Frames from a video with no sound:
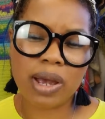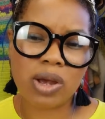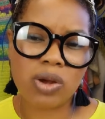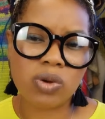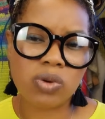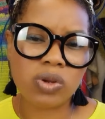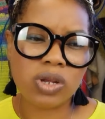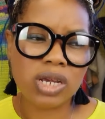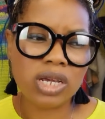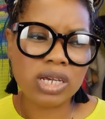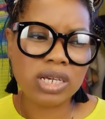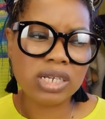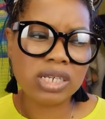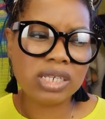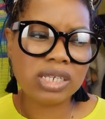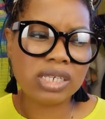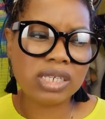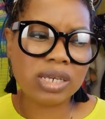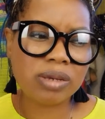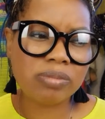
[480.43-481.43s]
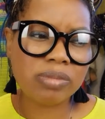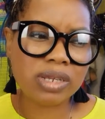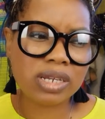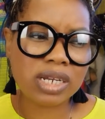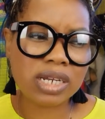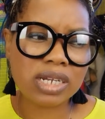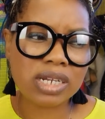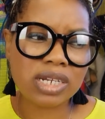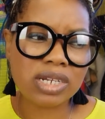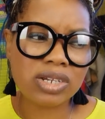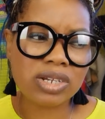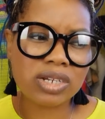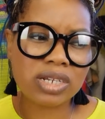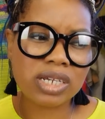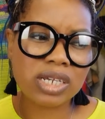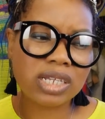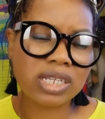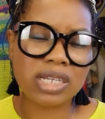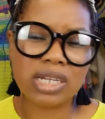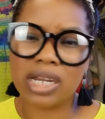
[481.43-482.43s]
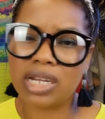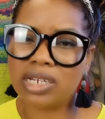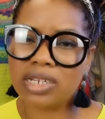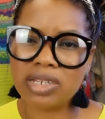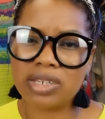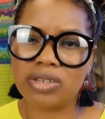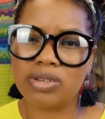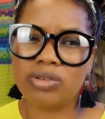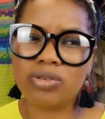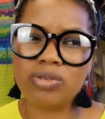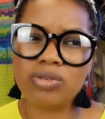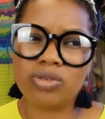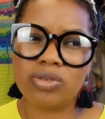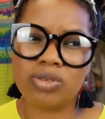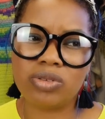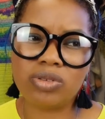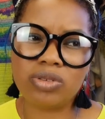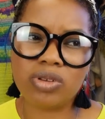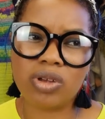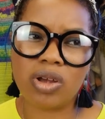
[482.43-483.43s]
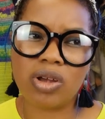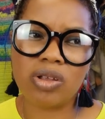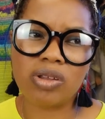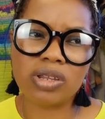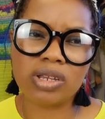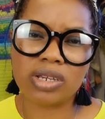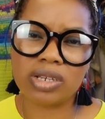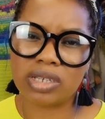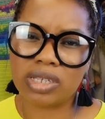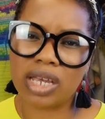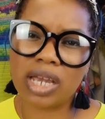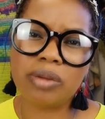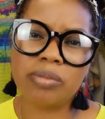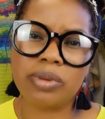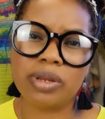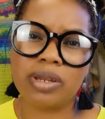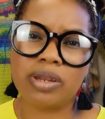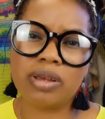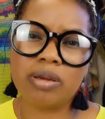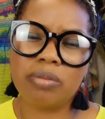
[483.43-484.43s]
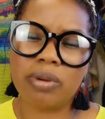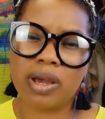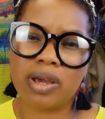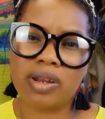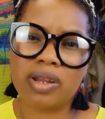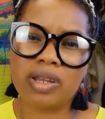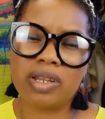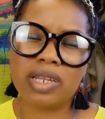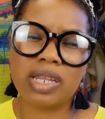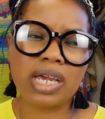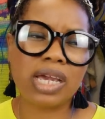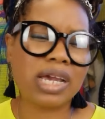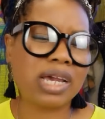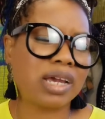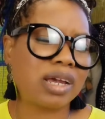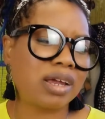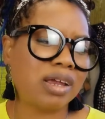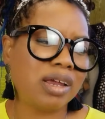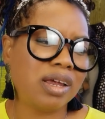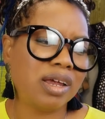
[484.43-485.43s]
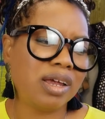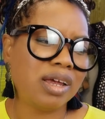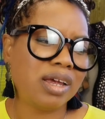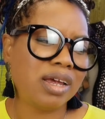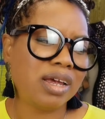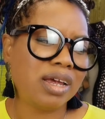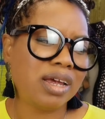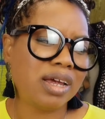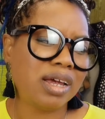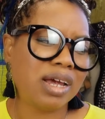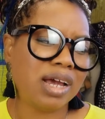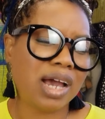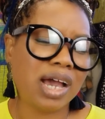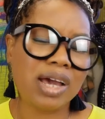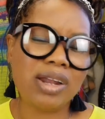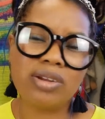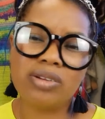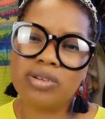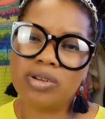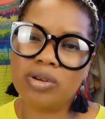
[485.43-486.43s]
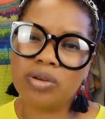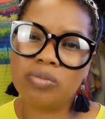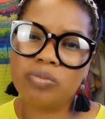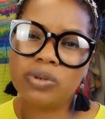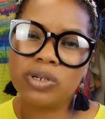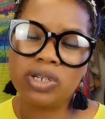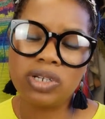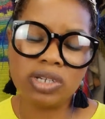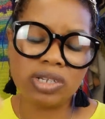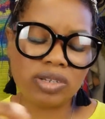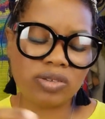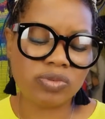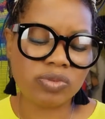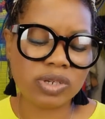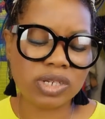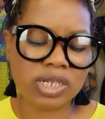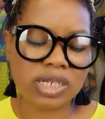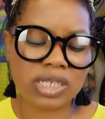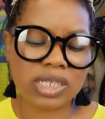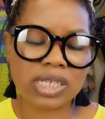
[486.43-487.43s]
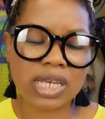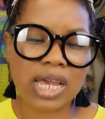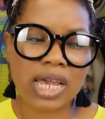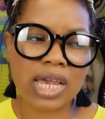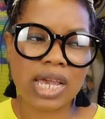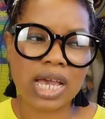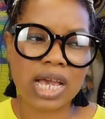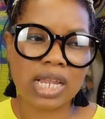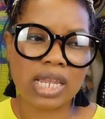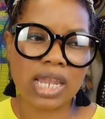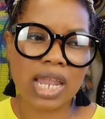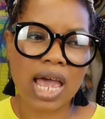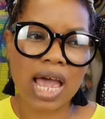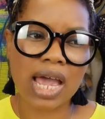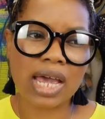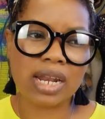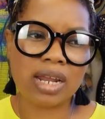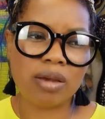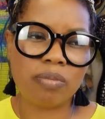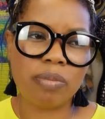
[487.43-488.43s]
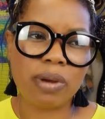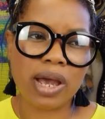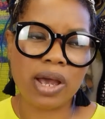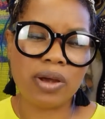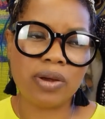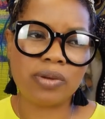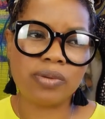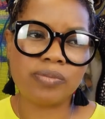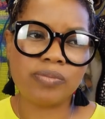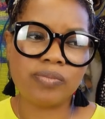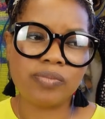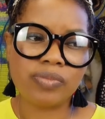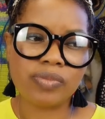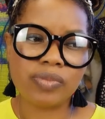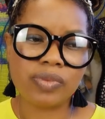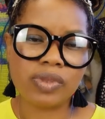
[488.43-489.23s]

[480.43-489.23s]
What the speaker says: about something initially and then I just lose all excitement about it? Like, I don't know. But she's really saying a lot about